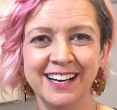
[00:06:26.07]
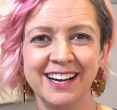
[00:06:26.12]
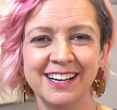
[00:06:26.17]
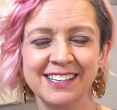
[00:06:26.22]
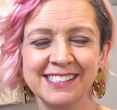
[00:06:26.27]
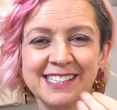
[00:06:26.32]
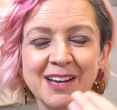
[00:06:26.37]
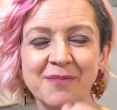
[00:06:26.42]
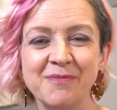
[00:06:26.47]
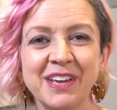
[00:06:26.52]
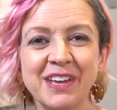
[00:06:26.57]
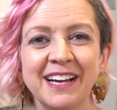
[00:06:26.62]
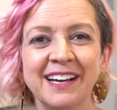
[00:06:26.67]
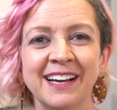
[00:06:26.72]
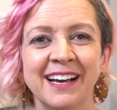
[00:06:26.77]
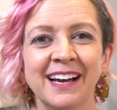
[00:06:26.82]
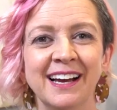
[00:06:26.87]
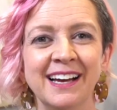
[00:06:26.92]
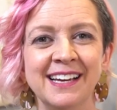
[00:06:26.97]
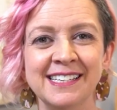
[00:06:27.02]

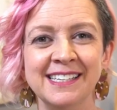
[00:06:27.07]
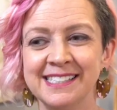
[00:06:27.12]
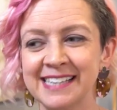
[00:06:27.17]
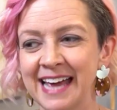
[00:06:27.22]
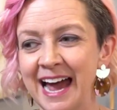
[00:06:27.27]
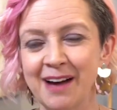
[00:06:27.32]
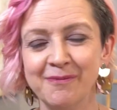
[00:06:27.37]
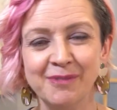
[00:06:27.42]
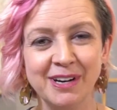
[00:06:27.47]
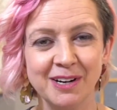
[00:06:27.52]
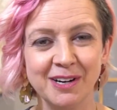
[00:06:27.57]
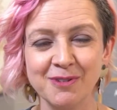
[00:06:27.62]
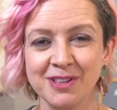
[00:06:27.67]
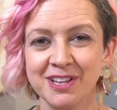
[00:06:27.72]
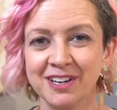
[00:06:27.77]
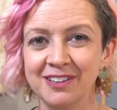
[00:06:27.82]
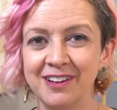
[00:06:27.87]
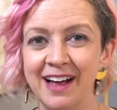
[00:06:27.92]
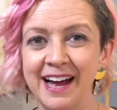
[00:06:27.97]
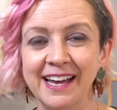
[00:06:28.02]
something is happening with
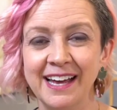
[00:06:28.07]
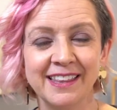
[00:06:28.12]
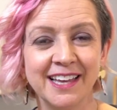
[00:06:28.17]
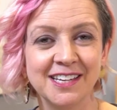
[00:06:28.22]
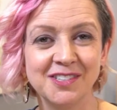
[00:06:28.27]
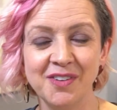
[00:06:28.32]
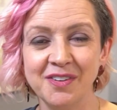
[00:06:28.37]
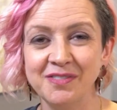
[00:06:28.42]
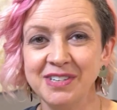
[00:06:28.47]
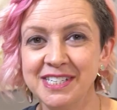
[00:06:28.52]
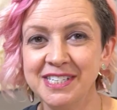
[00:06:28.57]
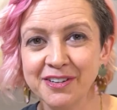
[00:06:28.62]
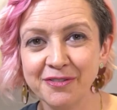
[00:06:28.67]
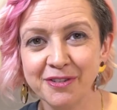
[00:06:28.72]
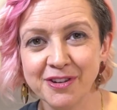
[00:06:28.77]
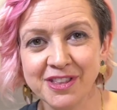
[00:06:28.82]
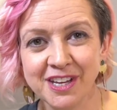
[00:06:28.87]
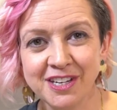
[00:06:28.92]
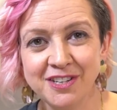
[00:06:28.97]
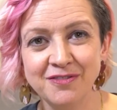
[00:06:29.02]
a client that's maybe
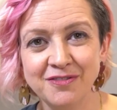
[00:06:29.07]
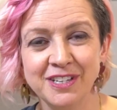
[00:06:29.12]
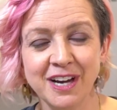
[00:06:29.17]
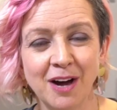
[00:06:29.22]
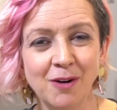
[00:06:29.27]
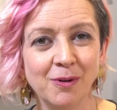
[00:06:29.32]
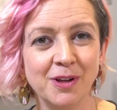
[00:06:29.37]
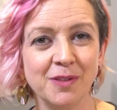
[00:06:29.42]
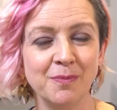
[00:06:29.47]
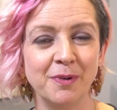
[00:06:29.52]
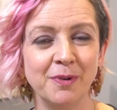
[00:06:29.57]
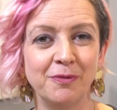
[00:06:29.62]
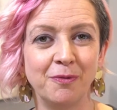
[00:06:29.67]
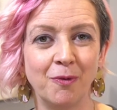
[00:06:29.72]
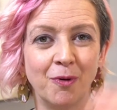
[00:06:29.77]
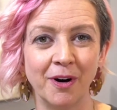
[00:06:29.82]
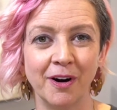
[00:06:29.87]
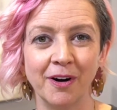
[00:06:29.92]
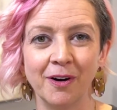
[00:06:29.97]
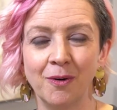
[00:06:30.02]
different than you've dealt with
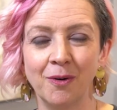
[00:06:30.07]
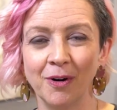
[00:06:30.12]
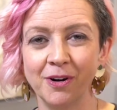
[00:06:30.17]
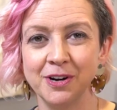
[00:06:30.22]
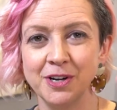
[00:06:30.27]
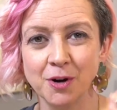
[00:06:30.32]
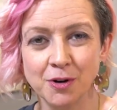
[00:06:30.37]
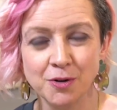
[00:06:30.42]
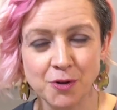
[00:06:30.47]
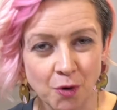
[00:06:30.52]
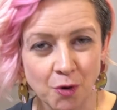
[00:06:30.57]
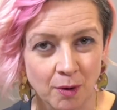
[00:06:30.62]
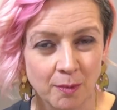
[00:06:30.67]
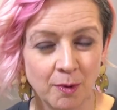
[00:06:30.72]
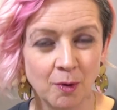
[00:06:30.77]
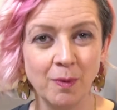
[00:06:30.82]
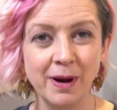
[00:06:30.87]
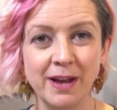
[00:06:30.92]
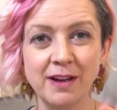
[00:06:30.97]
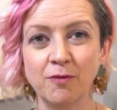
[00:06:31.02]
before, or your
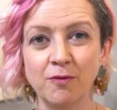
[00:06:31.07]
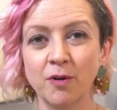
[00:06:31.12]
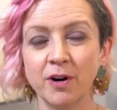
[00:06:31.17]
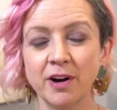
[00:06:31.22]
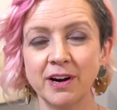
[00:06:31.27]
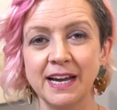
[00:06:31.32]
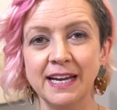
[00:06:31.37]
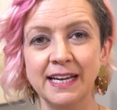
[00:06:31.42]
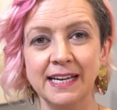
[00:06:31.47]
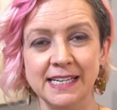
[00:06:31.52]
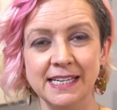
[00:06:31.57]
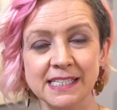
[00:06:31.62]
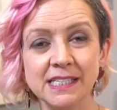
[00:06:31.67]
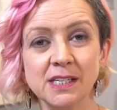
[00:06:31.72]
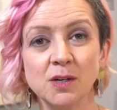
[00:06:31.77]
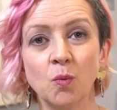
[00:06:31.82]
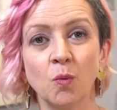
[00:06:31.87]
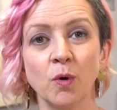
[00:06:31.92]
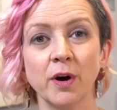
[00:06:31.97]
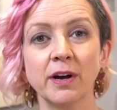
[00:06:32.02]
normal way of working
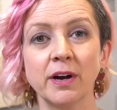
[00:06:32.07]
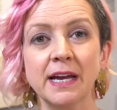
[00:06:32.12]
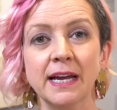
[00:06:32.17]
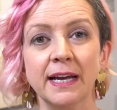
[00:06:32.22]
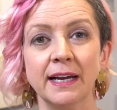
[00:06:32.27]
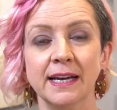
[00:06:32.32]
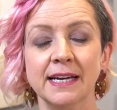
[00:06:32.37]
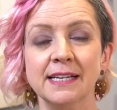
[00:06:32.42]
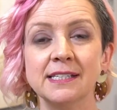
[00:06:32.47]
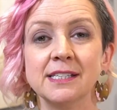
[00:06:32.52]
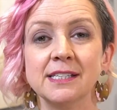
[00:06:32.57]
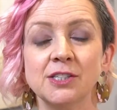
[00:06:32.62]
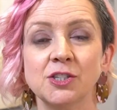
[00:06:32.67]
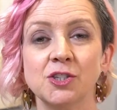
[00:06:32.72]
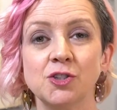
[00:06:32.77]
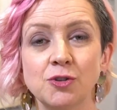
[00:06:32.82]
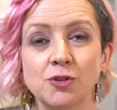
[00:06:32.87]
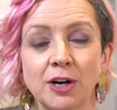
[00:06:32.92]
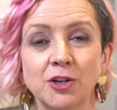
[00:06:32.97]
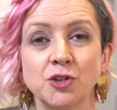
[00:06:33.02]
isn't working. It's a
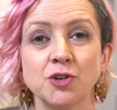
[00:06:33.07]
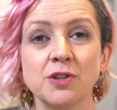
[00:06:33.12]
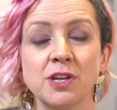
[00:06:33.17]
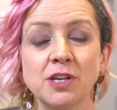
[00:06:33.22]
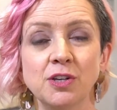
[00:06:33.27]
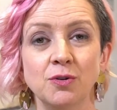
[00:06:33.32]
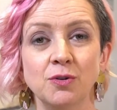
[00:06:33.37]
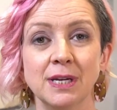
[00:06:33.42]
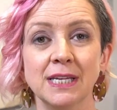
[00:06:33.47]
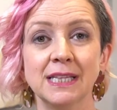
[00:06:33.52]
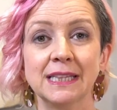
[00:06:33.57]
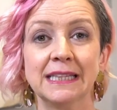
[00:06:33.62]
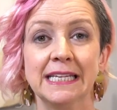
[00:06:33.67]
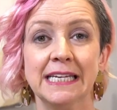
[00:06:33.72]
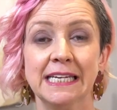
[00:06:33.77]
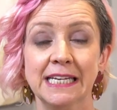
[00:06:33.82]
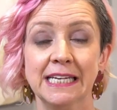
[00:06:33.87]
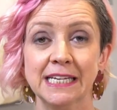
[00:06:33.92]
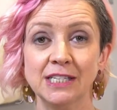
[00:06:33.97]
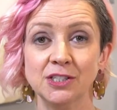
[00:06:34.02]
structure that you can
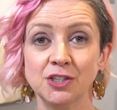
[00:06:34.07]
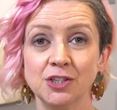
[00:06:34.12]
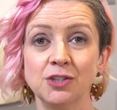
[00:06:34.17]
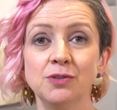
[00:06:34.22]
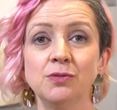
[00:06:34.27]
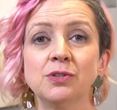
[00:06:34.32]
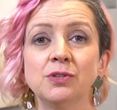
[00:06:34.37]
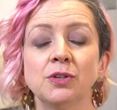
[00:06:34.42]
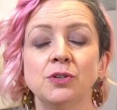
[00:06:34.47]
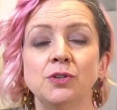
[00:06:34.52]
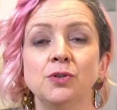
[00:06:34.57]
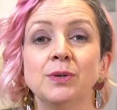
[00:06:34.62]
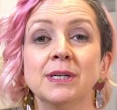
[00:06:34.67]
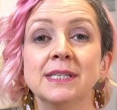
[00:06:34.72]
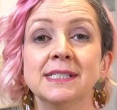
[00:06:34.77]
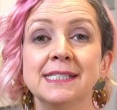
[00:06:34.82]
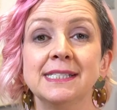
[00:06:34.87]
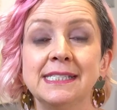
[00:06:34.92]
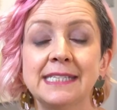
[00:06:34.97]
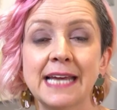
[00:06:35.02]
lean into so you
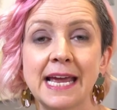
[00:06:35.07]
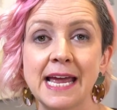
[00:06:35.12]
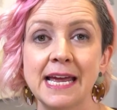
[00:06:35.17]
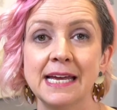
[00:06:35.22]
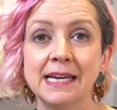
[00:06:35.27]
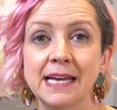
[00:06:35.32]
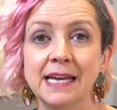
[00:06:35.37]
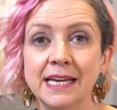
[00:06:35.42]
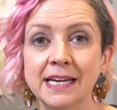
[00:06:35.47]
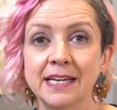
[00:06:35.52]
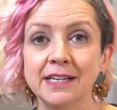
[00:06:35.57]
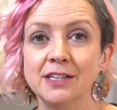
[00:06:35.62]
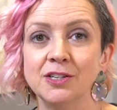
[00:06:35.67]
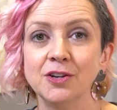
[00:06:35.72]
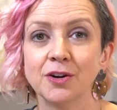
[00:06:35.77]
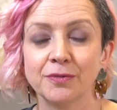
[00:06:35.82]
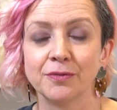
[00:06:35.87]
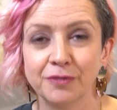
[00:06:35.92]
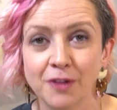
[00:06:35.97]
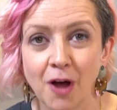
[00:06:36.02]
can stay in
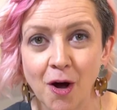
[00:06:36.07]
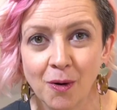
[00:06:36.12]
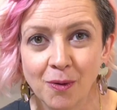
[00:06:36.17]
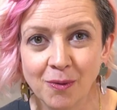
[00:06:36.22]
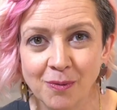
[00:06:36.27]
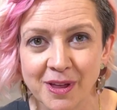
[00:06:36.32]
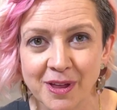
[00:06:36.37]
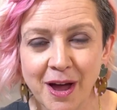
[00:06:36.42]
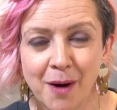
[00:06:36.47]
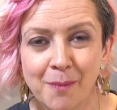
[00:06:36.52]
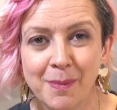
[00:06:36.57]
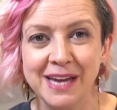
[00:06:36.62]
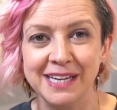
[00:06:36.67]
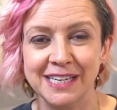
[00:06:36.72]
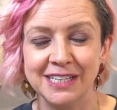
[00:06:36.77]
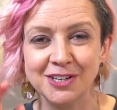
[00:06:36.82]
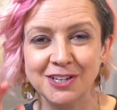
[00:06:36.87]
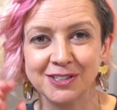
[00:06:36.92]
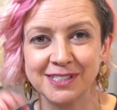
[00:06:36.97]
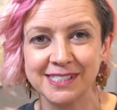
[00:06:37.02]
your flow without
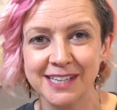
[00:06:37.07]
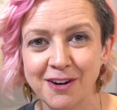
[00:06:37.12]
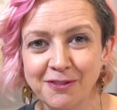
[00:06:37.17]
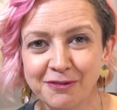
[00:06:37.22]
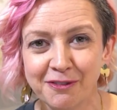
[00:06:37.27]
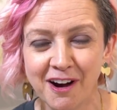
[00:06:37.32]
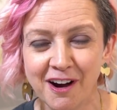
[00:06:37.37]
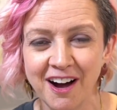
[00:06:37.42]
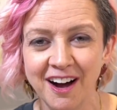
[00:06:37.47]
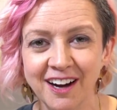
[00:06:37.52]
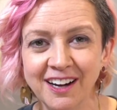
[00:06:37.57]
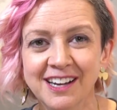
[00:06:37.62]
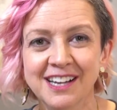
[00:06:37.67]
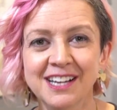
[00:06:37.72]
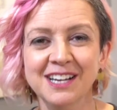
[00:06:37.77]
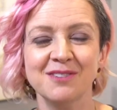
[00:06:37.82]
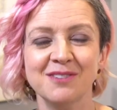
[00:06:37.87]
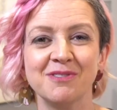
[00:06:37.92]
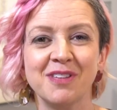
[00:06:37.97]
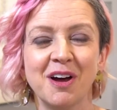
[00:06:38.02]
making yourself wrong,
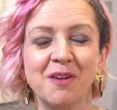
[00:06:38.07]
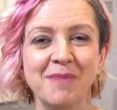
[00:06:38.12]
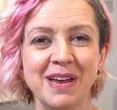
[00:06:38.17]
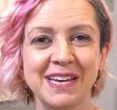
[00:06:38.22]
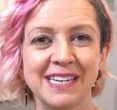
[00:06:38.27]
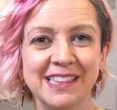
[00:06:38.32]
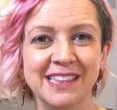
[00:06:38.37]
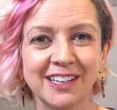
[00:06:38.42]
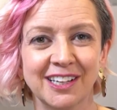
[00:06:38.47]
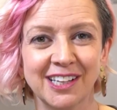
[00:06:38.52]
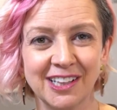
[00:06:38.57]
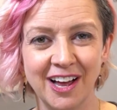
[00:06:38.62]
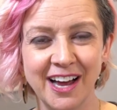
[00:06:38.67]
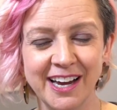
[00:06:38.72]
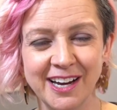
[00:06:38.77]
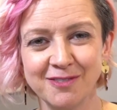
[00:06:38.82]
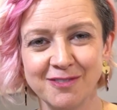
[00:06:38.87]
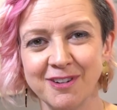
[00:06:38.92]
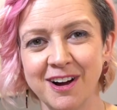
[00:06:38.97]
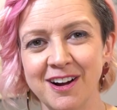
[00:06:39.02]
without making the
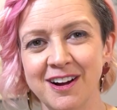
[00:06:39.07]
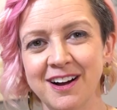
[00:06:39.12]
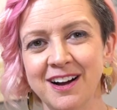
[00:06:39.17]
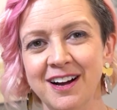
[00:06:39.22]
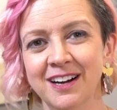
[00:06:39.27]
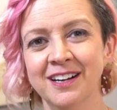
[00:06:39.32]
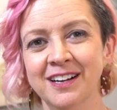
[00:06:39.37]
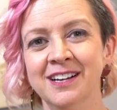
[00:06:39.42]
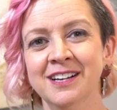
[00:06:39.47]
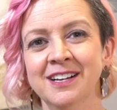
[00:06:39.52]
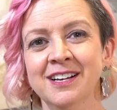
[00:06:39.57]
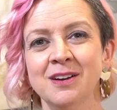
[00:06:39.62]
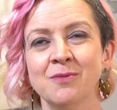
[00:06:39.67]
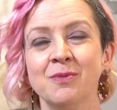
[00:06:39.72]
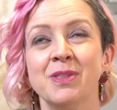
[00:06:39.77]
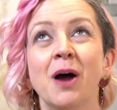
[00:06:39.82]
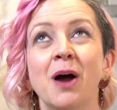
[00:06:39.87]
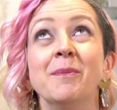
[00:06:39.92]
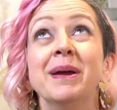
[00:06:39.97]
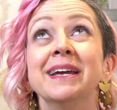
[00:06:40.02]
client wrong,
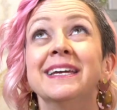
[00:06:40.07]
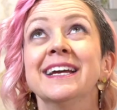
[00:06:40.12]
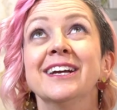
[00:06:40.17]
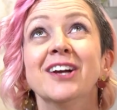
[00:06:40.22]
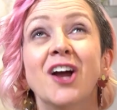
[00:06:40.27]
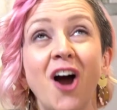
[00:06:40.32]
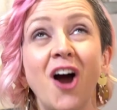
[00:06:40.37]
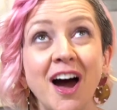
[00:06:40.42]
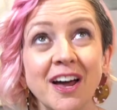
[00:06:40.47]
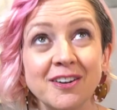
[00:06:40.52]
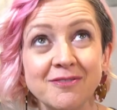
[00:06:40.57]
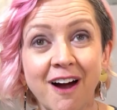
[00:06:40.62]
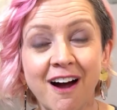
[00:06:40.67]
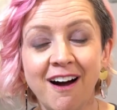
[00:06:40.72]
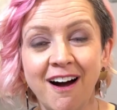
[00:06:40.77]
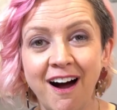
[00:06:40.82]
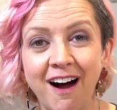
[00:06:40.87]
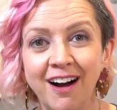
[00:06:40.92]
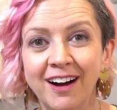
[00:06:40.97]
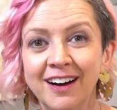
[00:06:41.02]
without making God
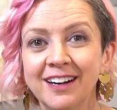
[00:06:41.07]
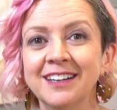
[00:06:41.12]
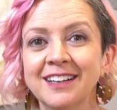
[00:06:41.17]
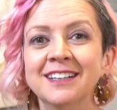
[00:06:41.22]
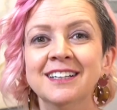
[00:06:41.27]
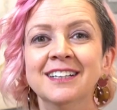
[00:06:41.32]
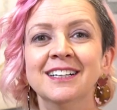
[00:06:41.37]
wrong,